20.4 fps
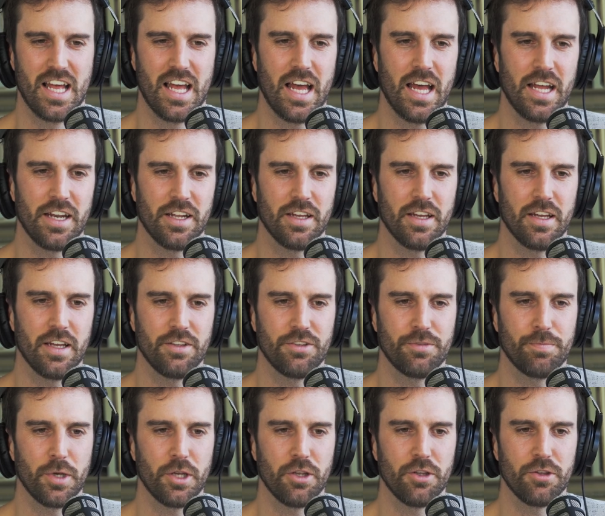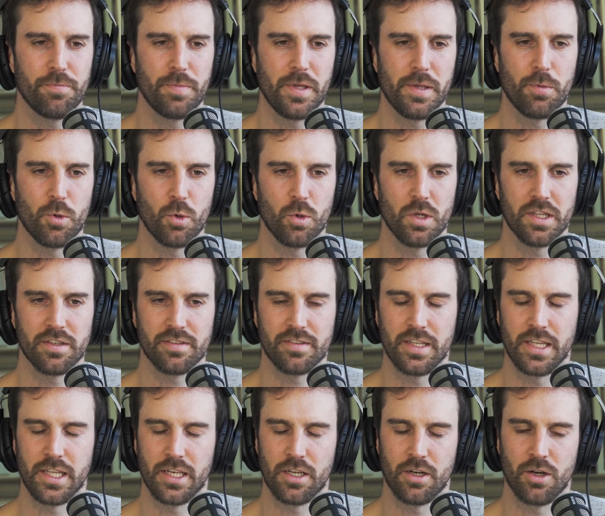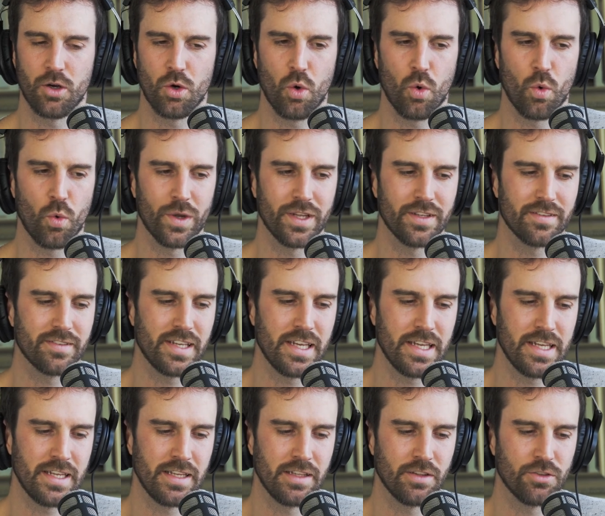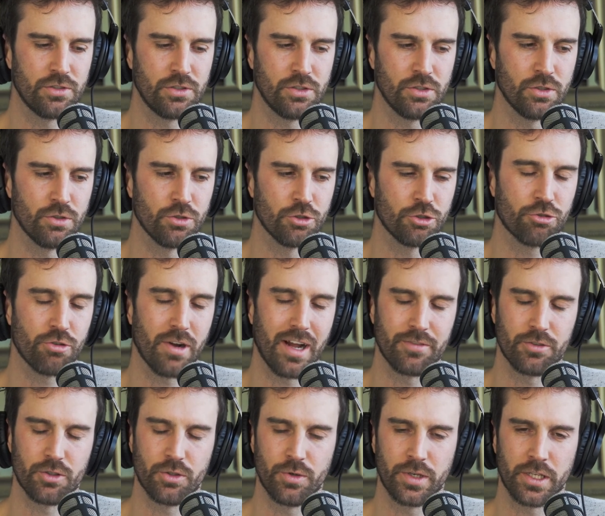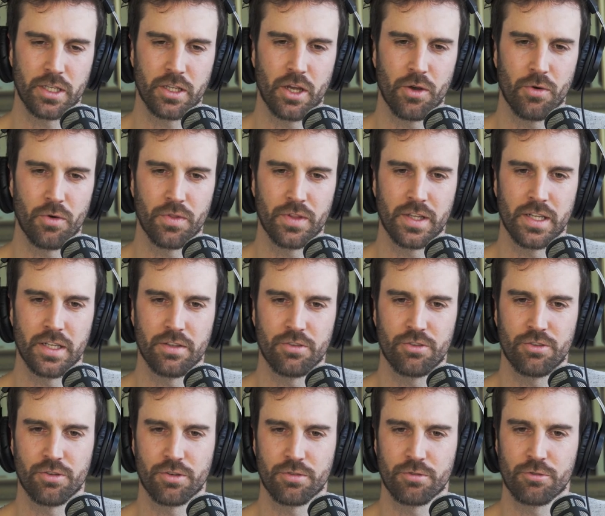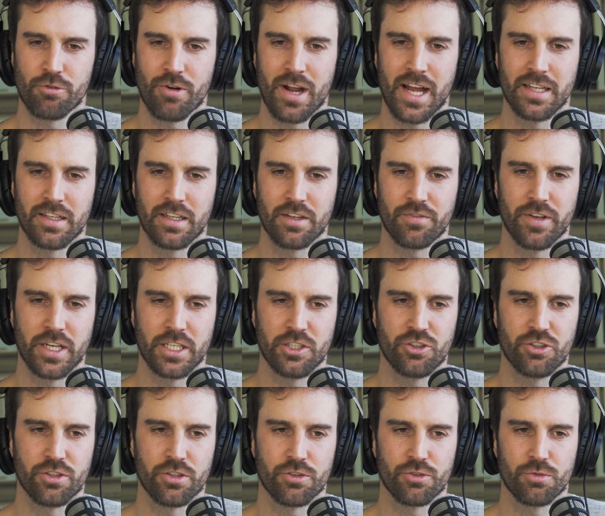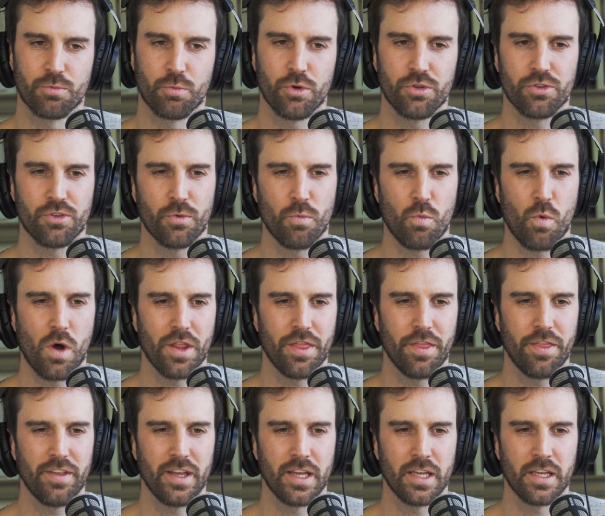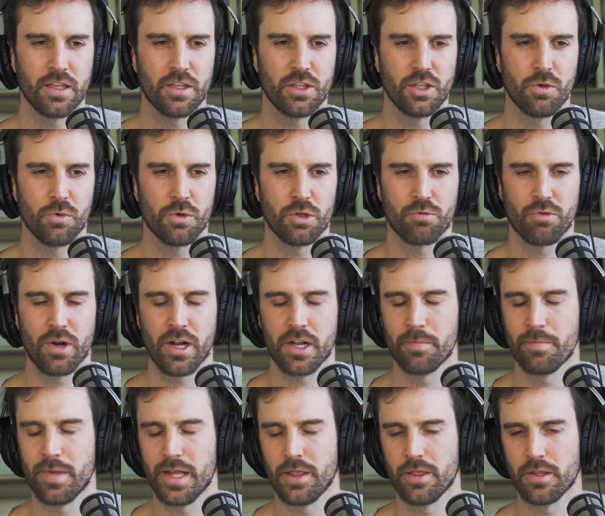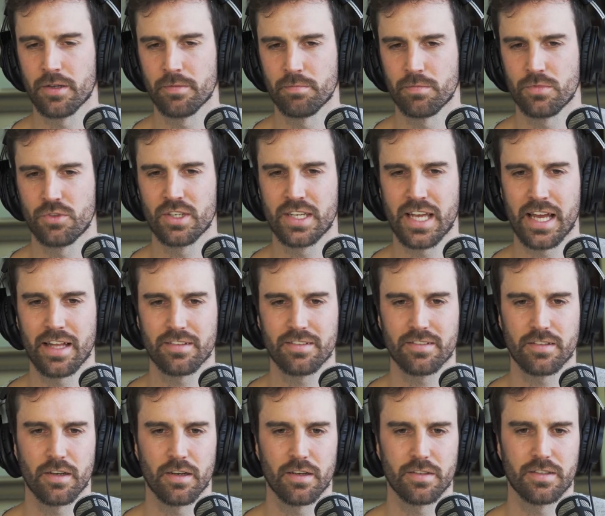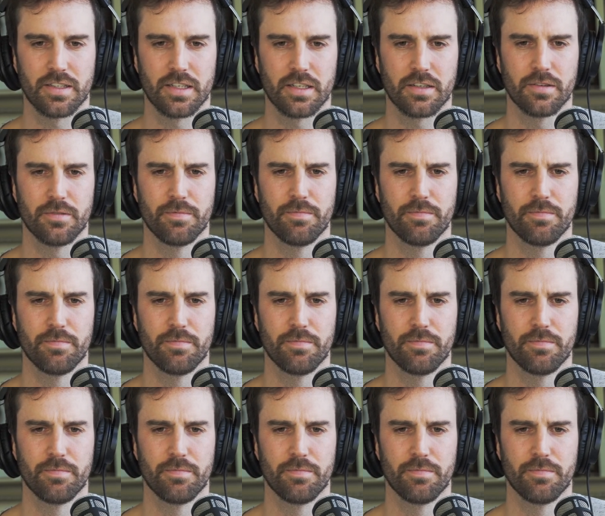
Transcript: And I suppose people listening are always keen to travel and go on these sort of grand adventures. What's the one thing you would recommend them to get started?